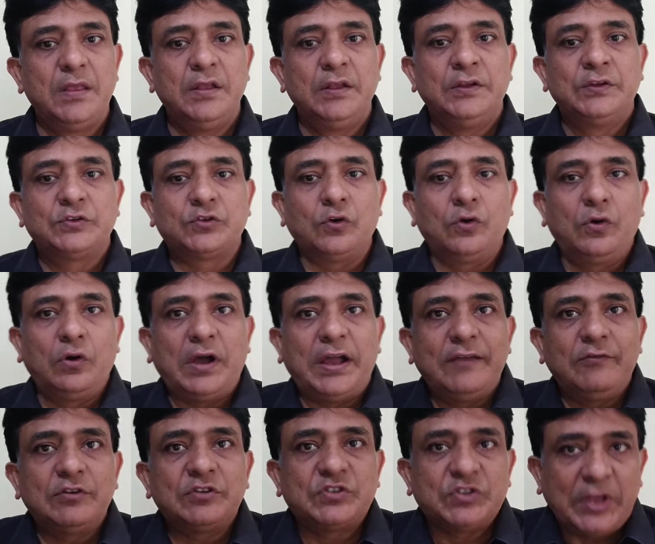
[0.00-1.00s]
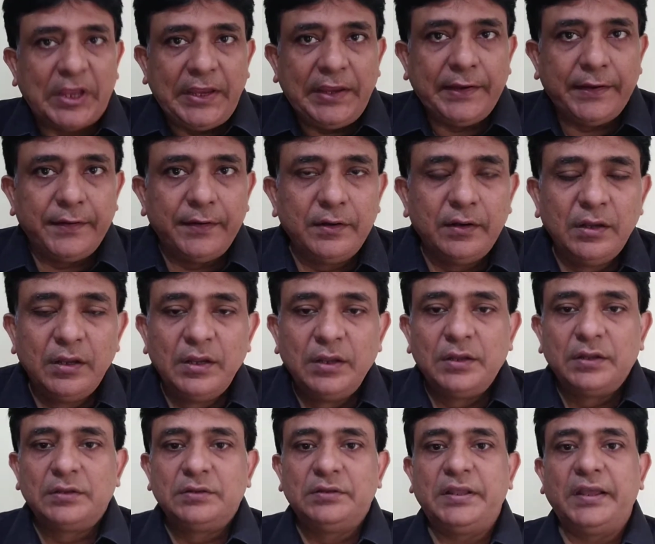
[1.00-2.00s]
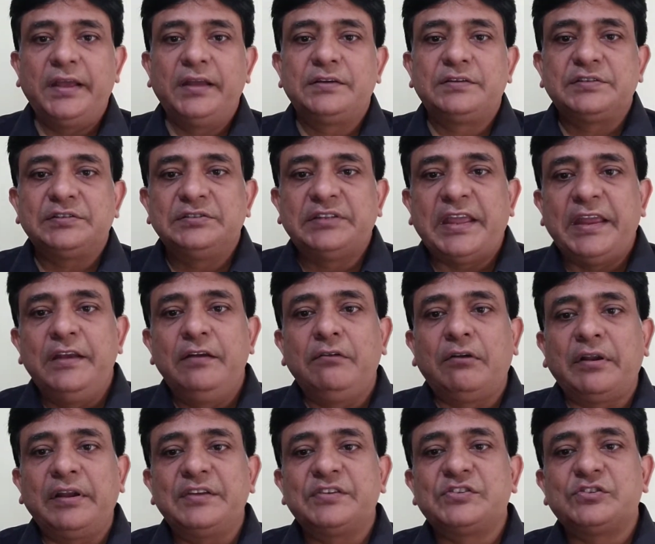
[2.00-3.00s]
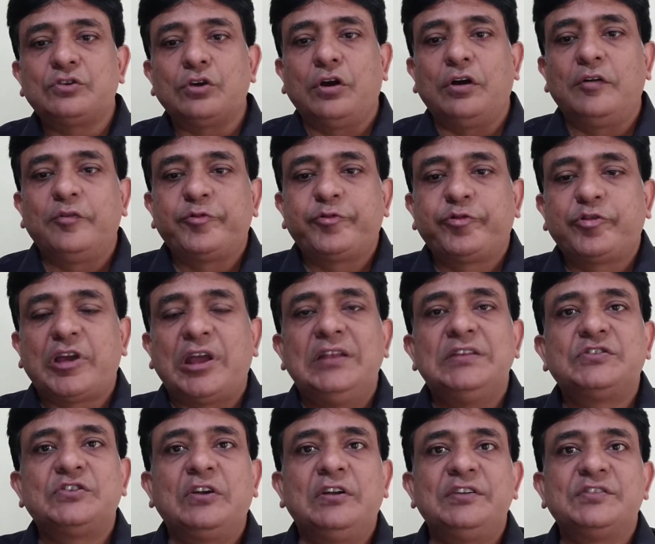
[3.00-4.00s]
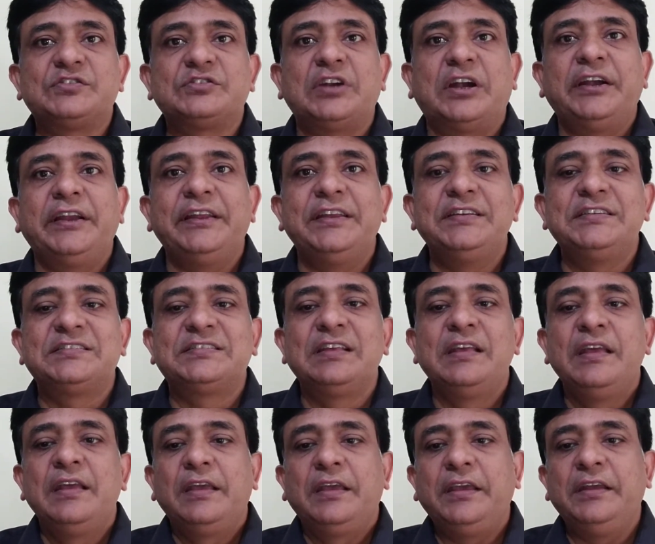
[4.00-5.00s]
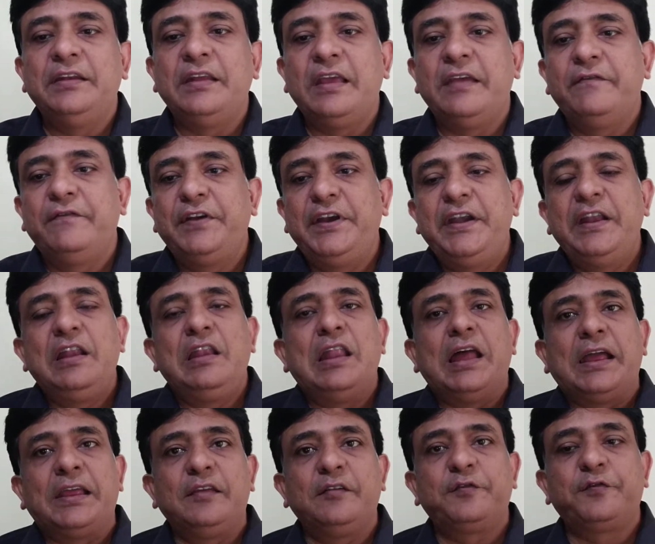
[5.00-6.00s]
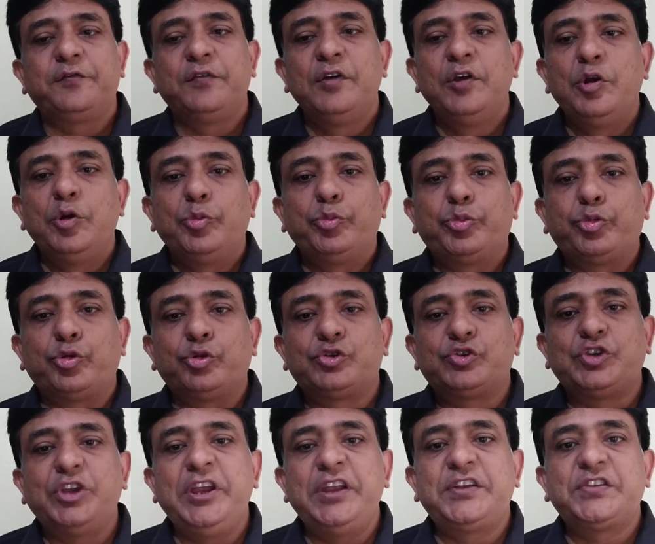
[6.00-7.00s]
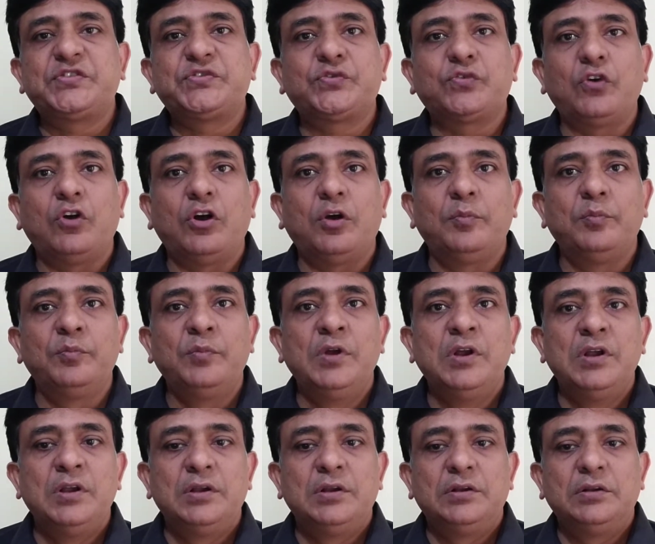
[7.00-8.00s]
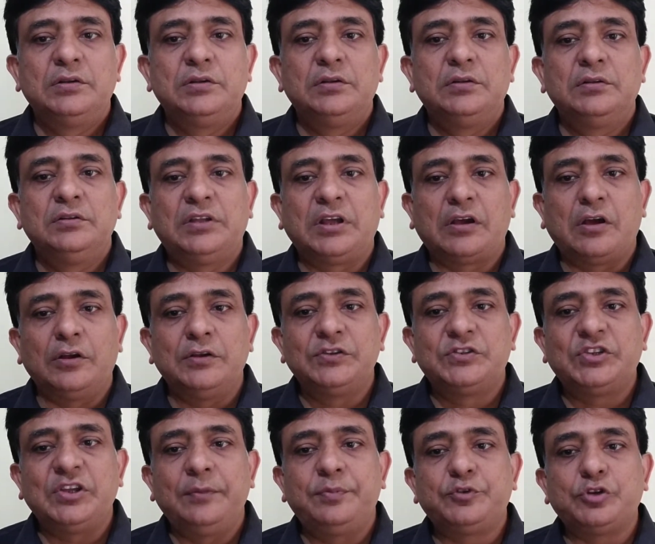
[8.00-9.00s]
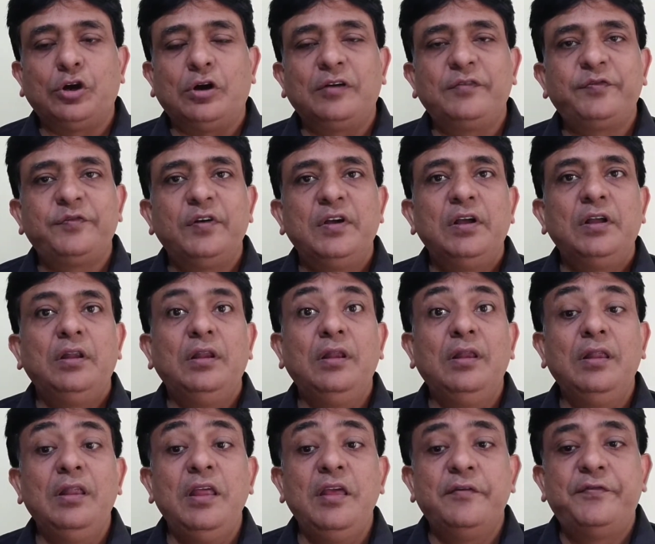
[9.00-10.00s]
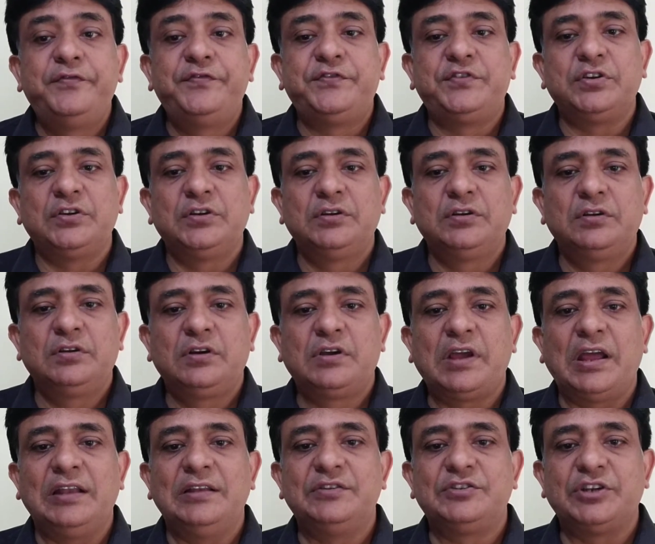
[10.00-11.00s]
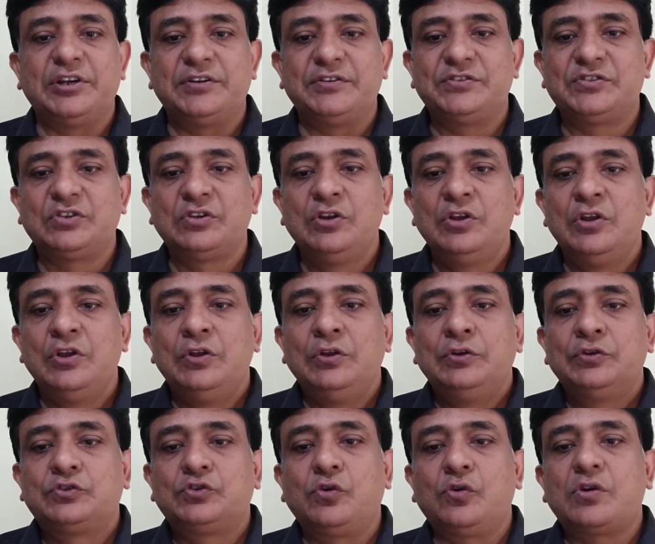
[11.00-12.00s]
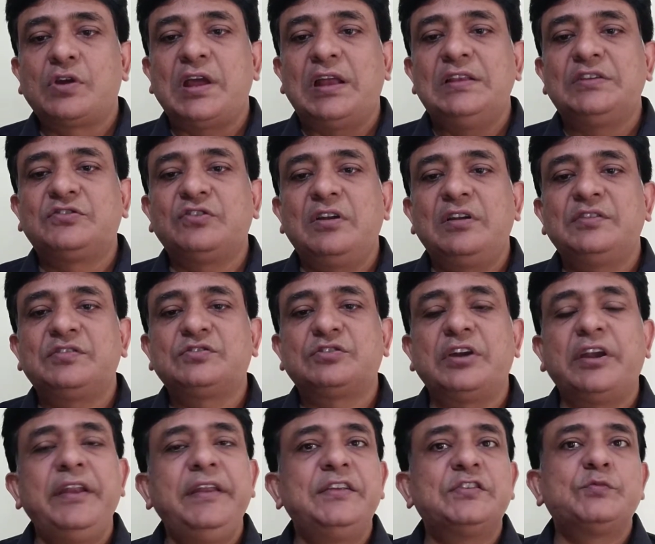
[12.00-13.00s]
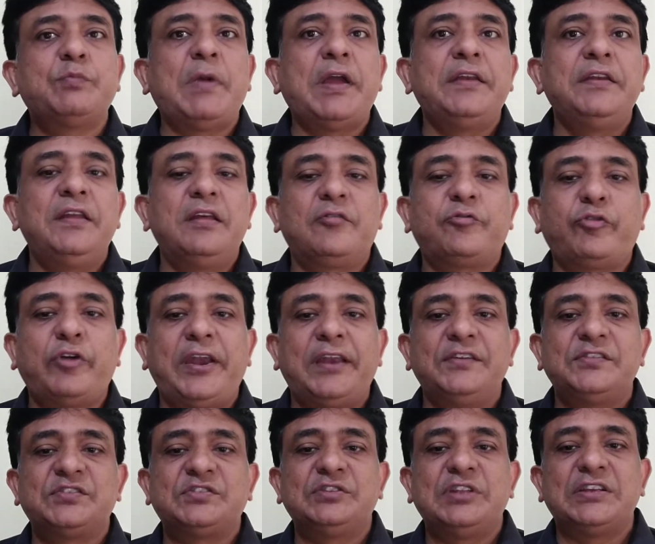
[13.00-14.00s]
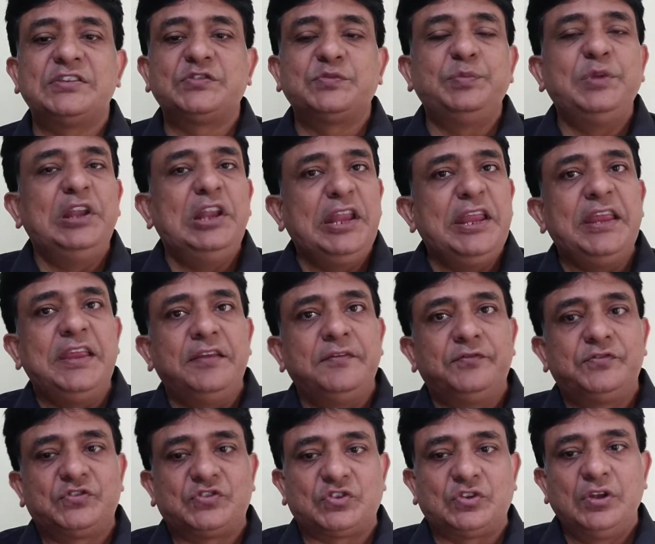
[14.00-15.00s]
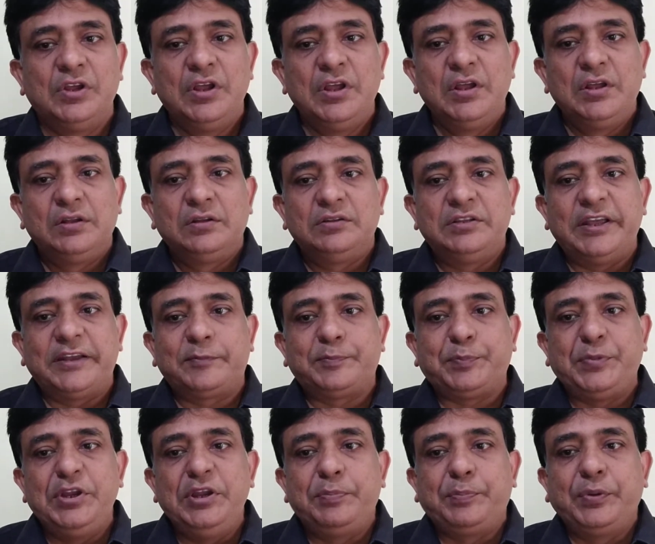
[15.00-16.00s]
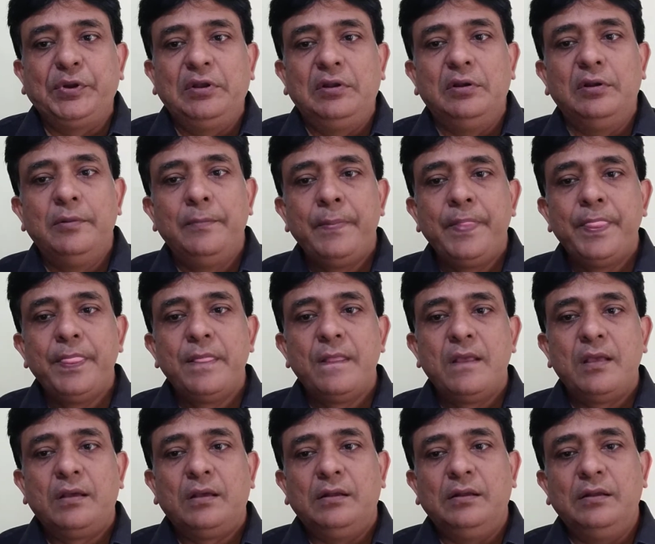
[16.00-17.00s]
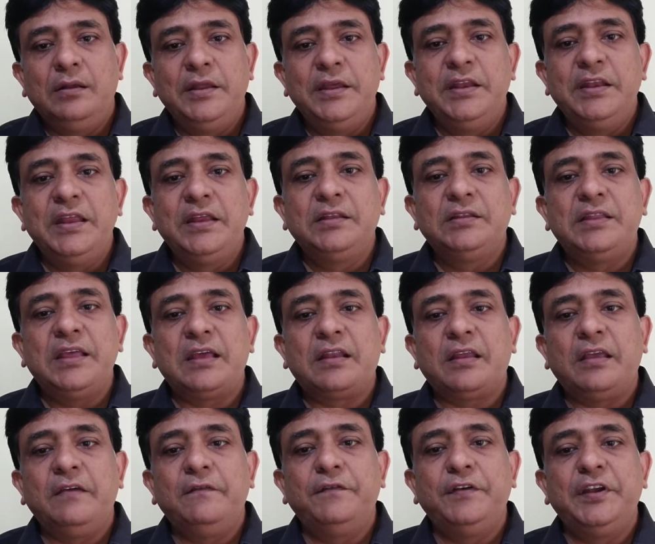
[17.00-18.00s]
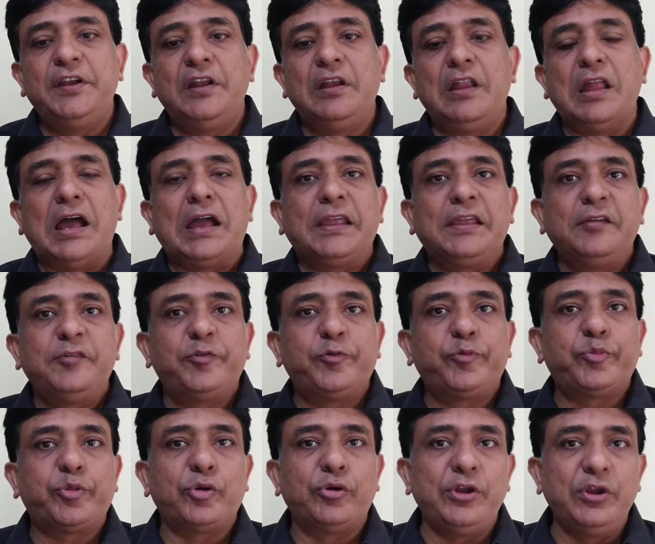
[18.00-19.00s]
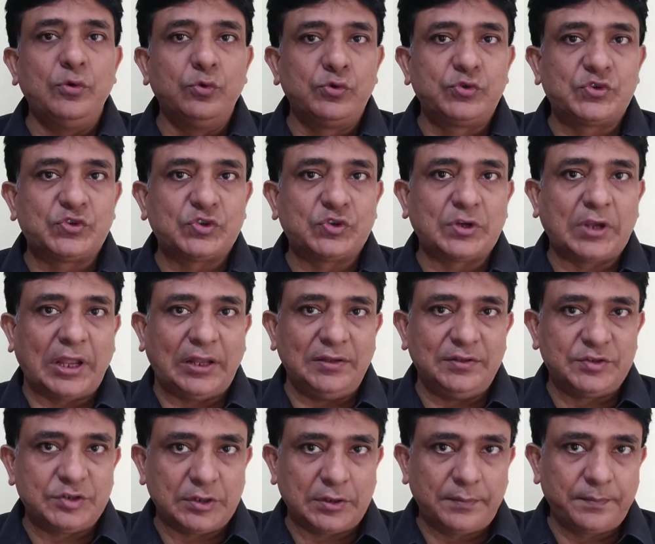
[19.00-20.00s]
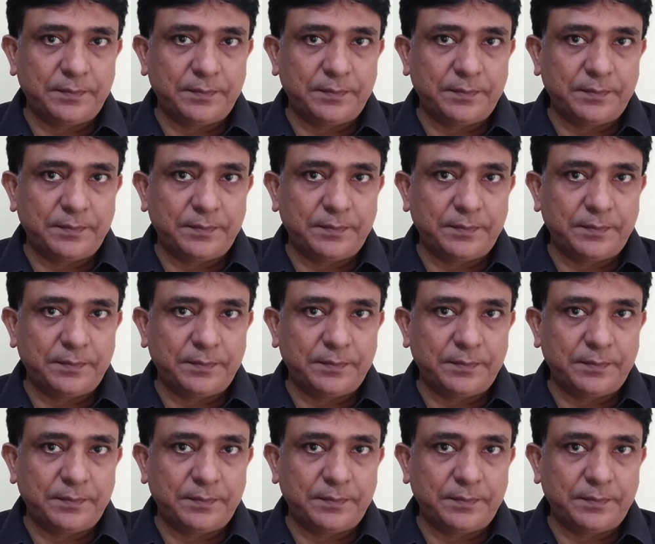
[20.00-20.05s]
So I was saying that the interest of cultural studies in everyday life proceeds from the concept of lived cultures. So, cultural studies, my dear friends, thus believes that people leading their everyday life produce culture.